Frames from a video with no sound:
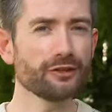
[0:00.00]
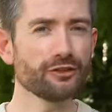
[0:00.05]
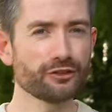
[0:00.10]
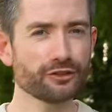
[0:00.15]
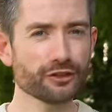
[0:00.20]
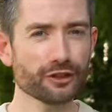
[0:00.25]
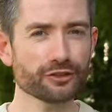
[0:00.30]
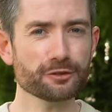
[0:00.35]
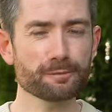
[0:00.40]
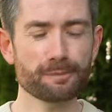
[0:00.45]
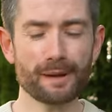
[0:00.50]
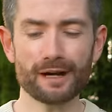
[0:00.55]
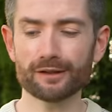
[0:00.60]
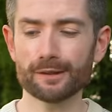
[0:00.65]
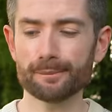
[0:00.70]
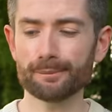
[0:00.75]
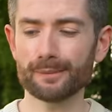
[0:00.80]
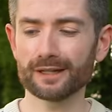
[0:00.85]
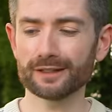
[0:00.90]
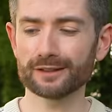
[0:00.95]
just bear
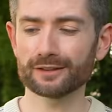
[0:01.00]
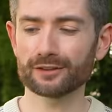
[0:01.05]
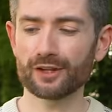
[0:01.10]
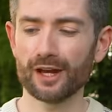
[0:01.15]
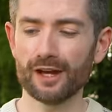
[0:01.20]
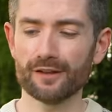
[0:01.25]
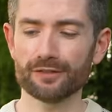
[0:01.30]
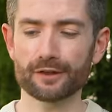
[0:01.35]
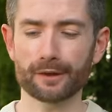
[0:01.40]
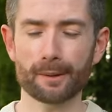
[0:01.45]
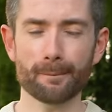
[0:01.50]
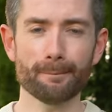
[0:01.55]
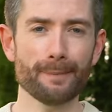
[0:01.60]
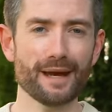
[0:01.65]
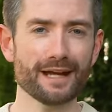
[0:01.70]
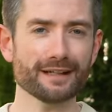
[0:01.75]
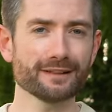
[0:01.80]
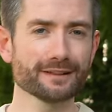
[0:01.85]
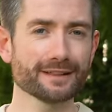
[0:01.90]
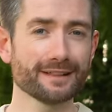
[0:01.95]
in mind that a
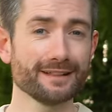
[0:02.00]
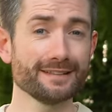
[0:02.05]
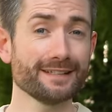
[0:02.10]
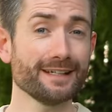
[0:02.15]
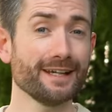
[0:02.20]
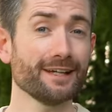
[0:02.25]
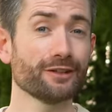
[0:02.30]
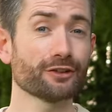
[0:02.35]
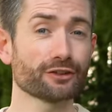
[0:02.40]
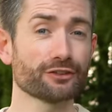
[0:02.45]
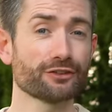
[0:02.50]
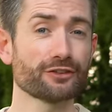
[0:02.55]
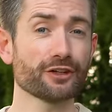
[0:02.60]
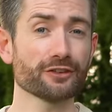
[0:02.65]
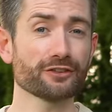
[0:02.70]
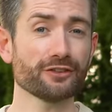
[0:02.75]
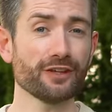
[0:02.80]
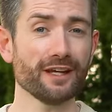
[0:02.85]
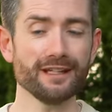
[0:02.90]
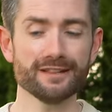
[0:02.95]
metal container
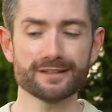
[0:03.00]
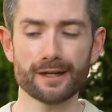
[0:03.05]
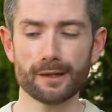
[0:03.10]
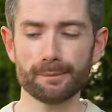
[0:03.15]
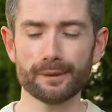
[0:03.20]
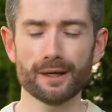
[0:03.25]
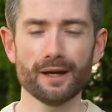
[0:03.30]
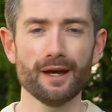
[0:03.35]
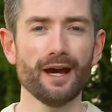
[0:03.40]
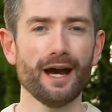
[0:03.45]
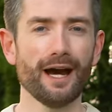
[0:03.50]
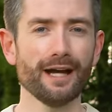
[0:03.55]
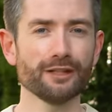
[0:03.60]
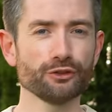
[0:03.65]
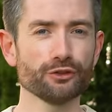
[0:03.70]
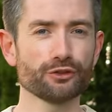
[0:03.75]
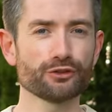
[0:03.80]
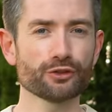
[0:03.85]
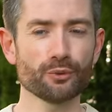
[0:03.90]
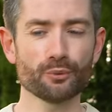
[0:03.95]
does heat up and
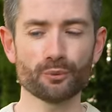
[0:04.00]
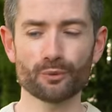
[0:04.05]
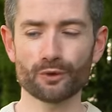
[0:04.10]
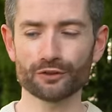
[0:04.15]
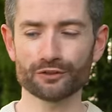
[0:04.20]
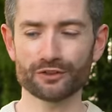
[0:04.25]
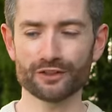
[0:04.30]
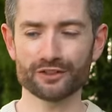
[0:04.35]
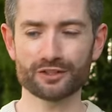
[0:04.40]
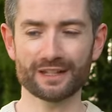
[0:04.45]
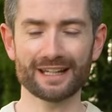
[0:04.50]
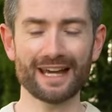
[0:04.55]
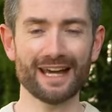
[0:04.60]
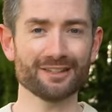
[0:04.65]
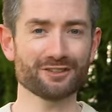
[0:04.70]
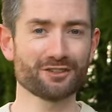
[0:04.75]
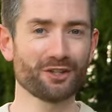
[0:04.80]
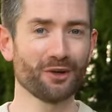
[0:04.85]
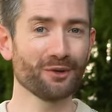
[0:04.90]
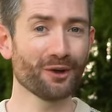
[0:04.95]
you don't want it to
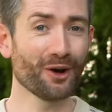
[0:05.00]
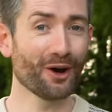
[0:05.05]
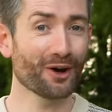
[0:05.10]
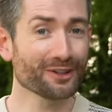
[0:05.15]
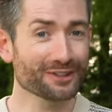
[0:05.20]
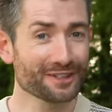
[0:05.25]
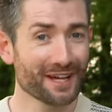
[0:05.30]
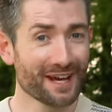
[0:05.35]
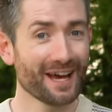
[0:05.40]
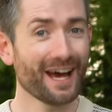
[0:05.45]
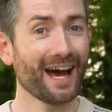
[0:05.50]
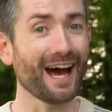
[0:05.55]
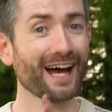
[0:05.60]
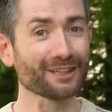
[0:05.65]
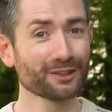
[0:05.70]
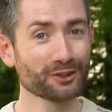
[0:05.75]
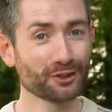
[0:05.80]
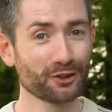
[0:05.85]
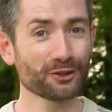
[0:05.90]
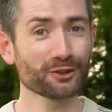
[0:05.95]
get too hot
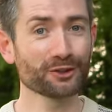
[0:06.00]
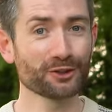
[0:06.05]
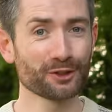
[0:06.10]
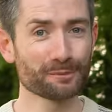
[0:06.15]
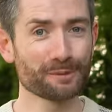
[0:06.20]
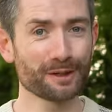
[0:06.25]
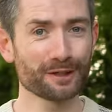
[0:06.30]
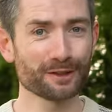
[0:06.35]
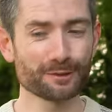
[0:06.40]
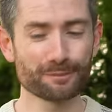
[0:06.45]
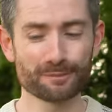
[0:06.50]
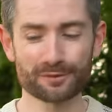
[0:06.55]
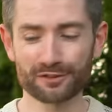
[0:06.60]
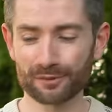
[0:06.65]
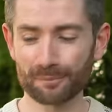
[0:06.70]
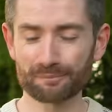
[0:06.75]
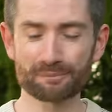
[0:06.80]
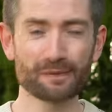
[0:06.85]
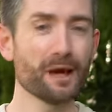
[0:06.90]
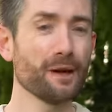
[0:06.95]
and cook your
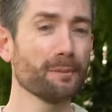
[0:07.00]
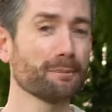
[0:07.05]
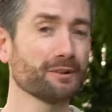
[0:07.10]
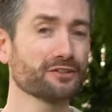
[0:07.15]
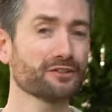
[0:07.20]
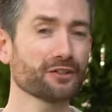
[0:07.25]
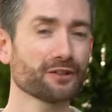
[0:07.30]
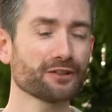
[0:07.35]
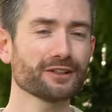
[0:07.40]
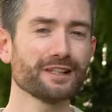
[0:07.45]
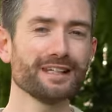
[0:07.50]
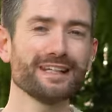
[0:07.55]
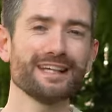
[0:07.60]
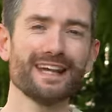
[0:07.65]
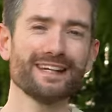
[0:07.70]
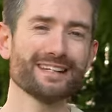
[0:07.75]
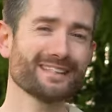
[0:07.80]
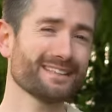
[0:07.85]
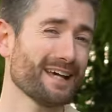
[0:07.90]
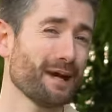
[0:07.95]
bulbs. But certainly
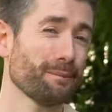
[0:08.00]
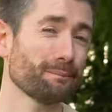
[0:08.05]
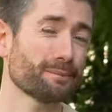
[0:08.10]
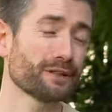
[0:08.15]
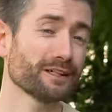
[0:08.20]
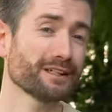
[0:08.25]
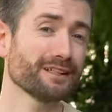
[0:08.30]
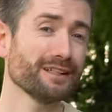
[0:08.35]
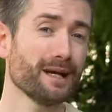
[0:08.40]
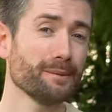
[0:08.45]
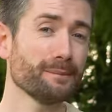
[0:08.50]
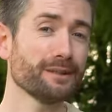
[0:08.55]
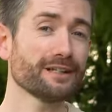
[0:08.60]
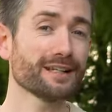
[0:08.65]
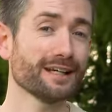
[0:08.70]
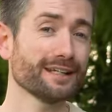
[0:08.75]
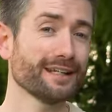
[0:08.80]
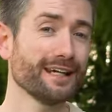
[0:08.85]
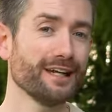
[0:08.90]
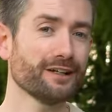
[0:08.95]
in a temperate climate
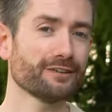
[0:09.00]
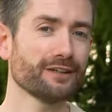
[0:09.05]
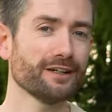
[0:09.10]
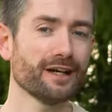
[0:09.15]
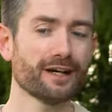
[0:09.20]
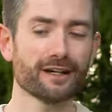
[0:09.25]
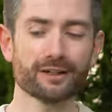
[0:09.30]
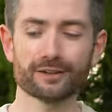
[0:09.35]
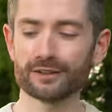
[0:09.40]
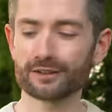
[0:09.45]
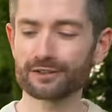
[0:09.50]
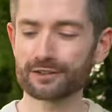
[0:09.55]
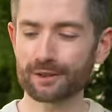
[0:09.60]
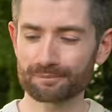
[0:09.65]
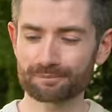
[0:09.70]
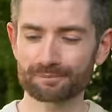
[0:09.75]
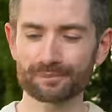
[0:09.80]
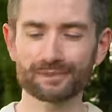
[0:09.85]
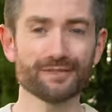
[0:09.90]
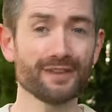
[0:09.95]
like here in Ireland,
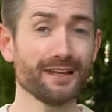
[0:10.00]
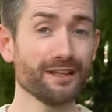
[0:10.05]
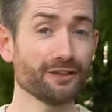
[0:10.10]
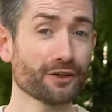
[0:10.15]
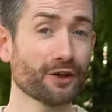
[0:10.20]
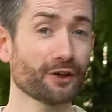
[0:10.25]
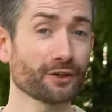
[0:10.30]
these